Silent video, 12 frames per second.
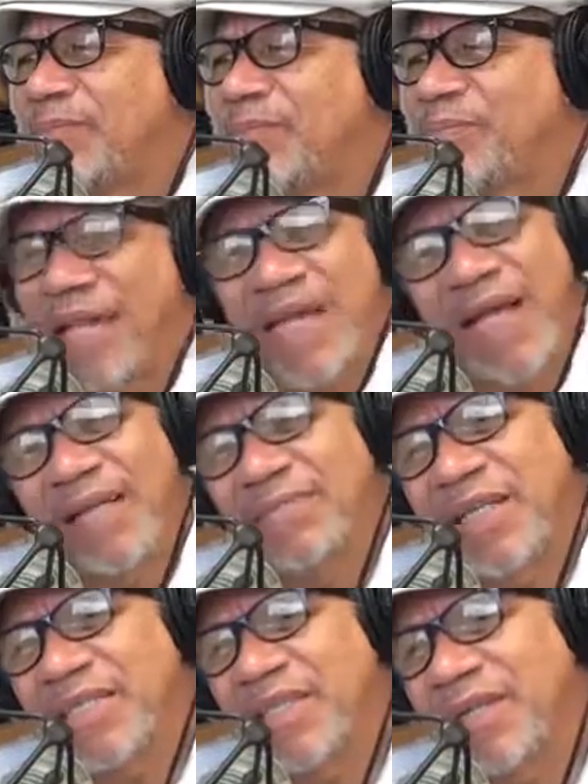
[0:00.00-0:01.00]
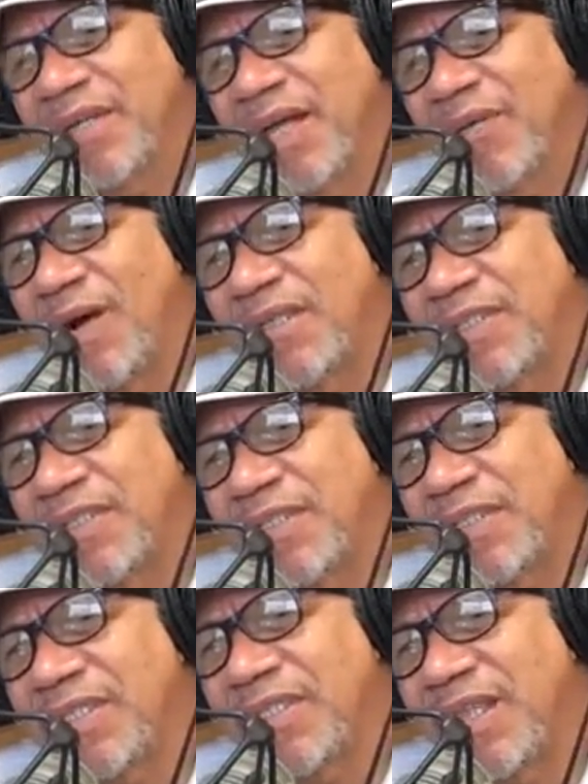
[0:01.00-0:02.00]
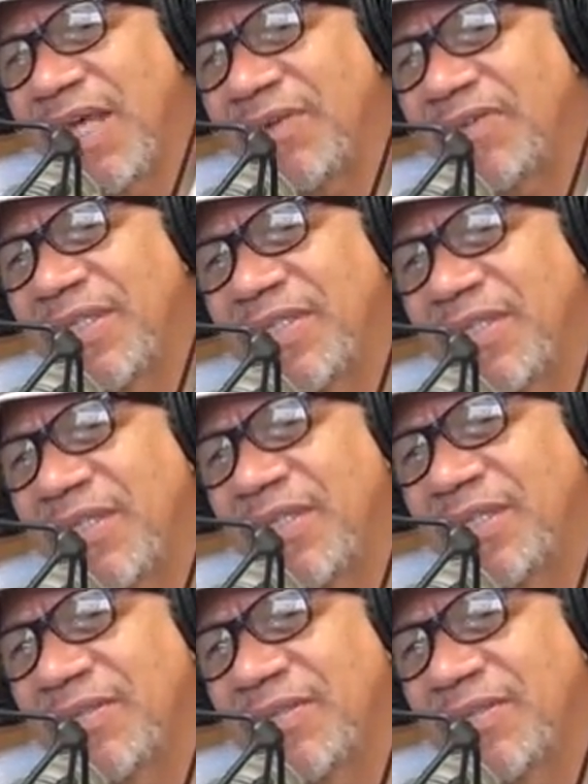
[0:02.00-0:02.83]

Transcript: But I sit there and I watch. This is how they see this.